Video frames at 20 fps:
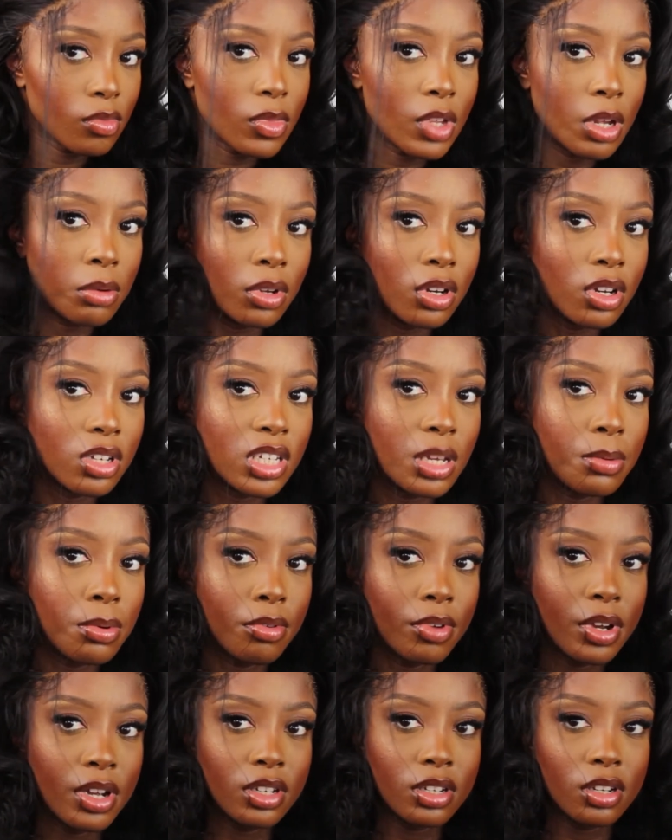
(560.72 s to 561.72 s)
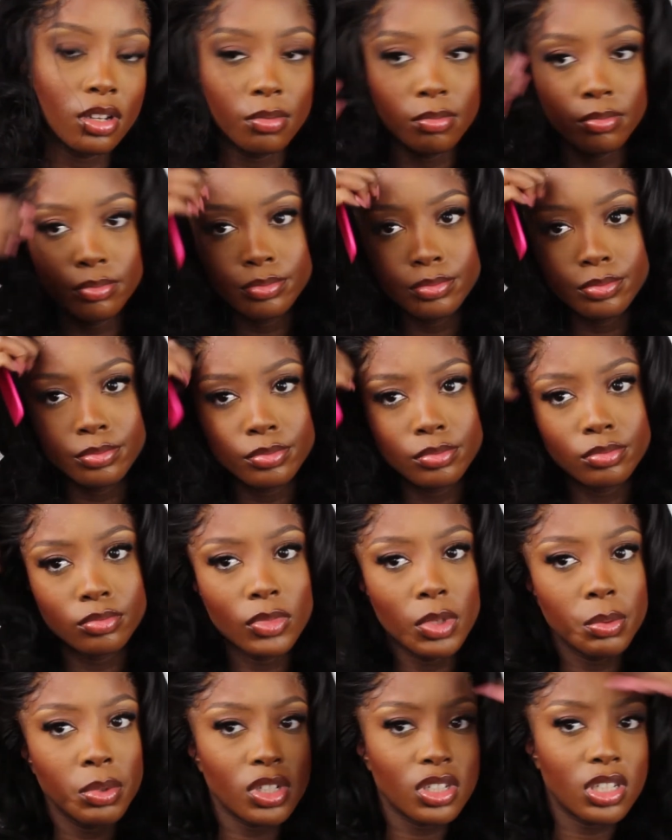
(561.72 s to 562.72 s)
I'm gonna separate them.
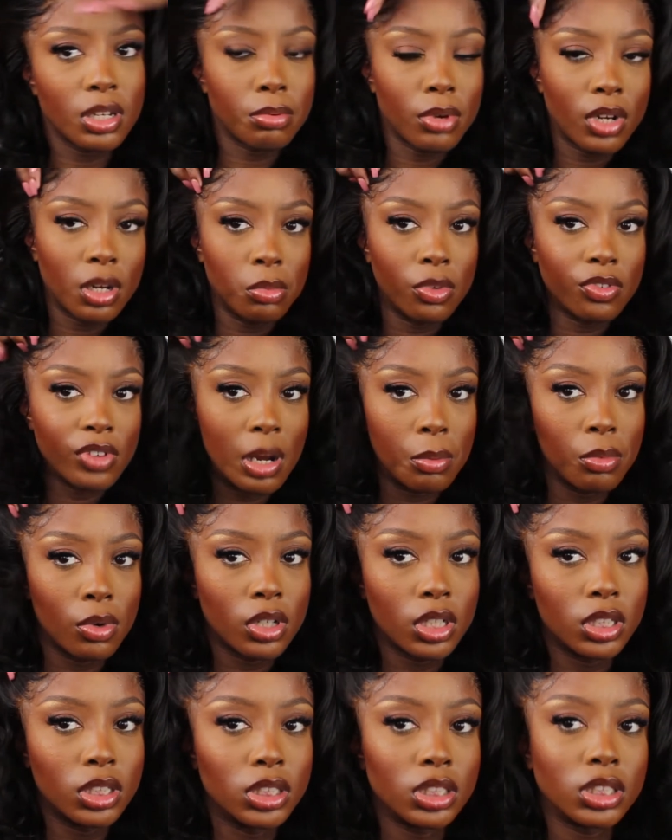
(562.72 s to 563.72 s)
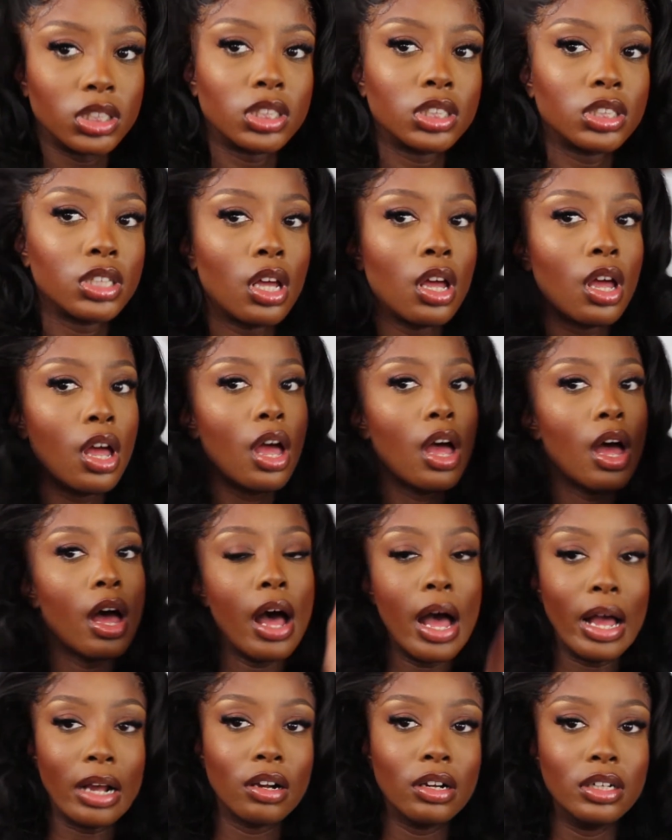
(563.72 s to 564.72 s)
Let me just separate them off camera because
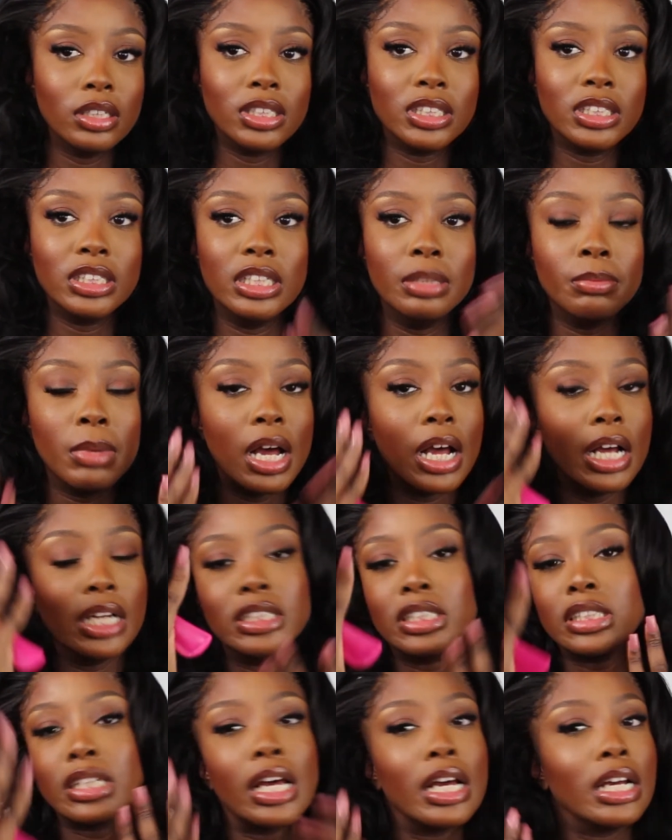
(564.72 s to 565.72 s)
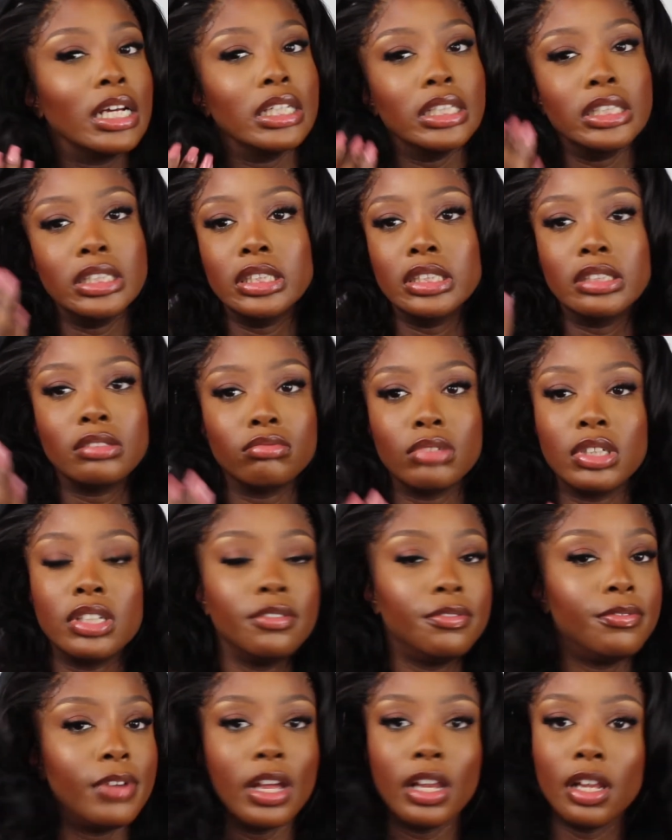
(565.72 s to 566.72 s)
I can't see. My eyesight is really
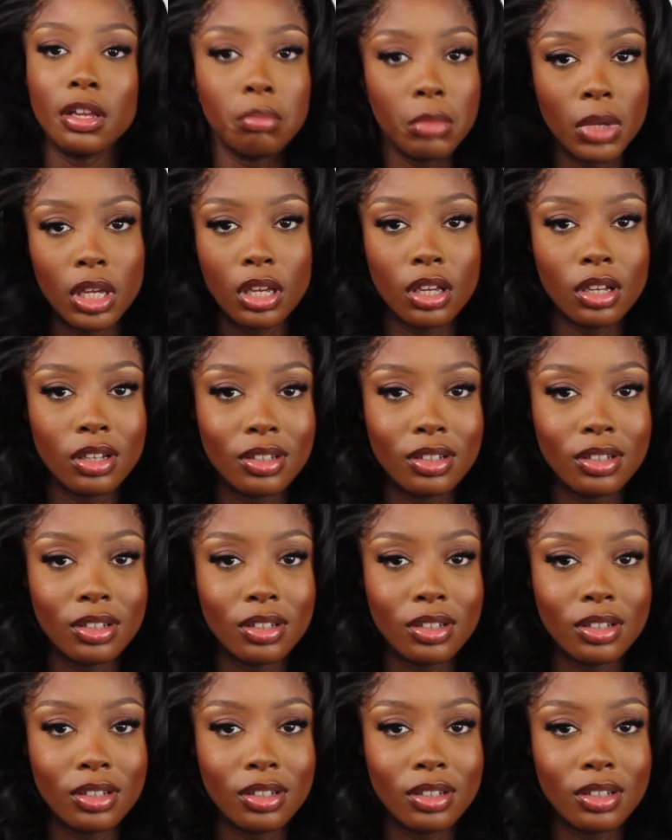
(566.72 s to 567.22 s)
failing me.